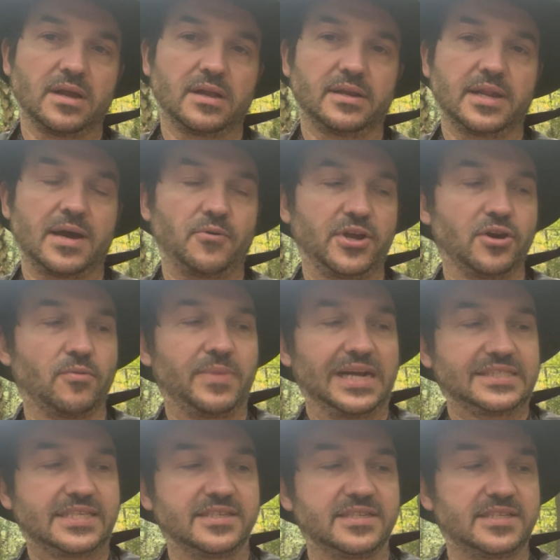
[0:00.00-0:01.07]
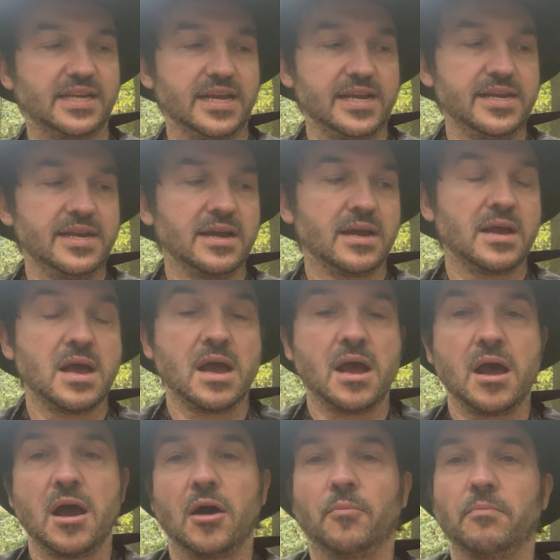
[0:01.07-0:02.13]
Now we go back to C.
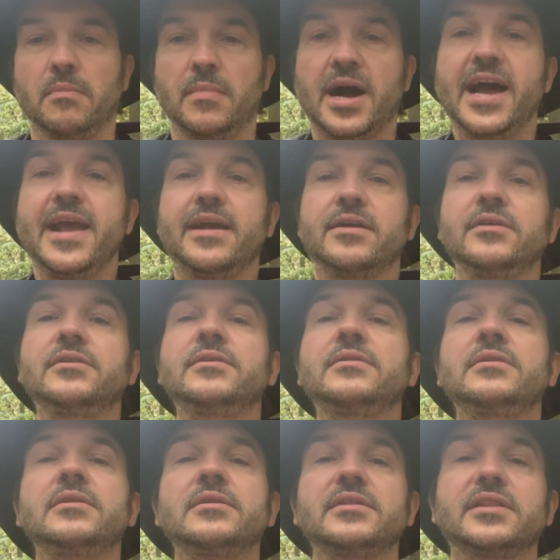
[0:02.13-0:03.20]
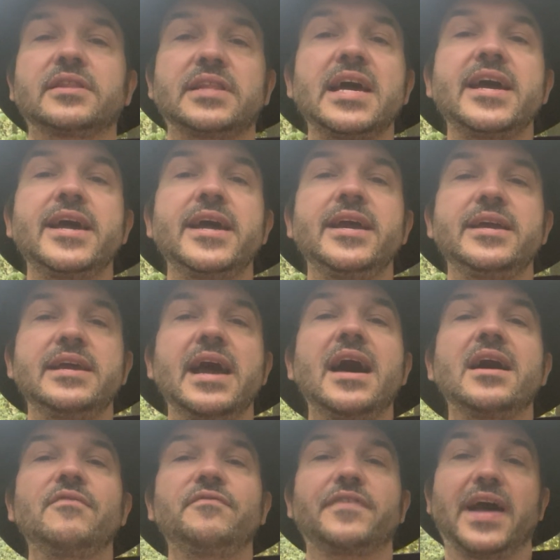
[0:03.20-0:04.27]
Michael, they
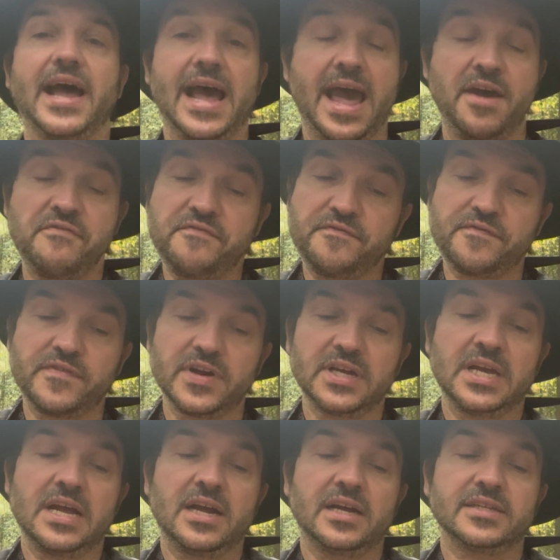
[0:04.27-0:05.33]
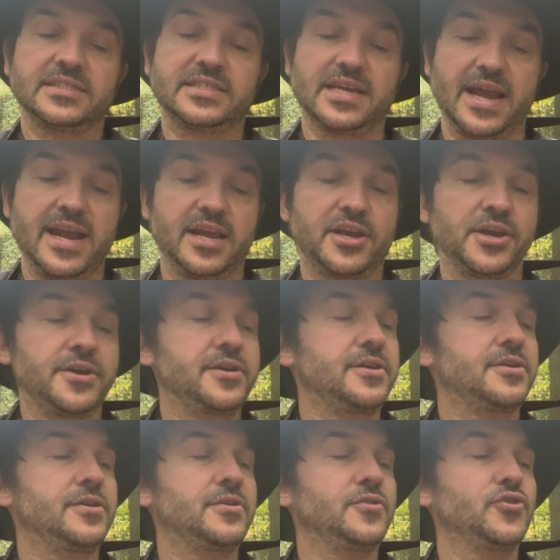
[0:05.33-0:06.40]
have F
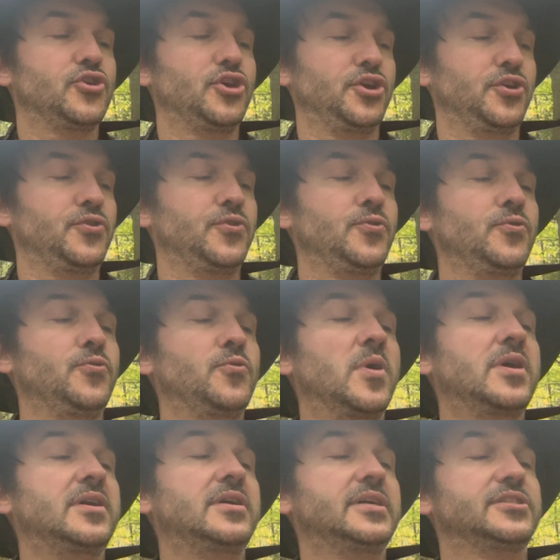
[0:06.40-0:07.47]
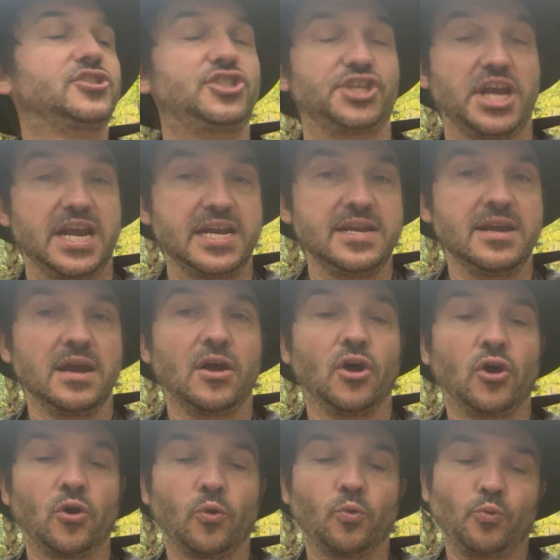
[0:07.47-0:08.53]
taken you a G
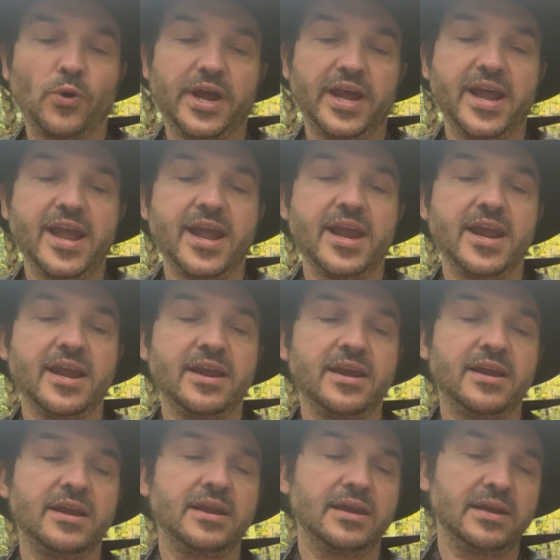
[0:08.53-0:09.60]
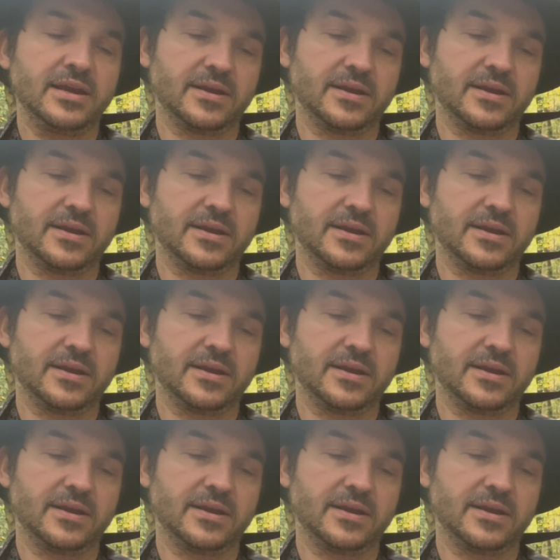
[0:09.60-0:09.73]
way.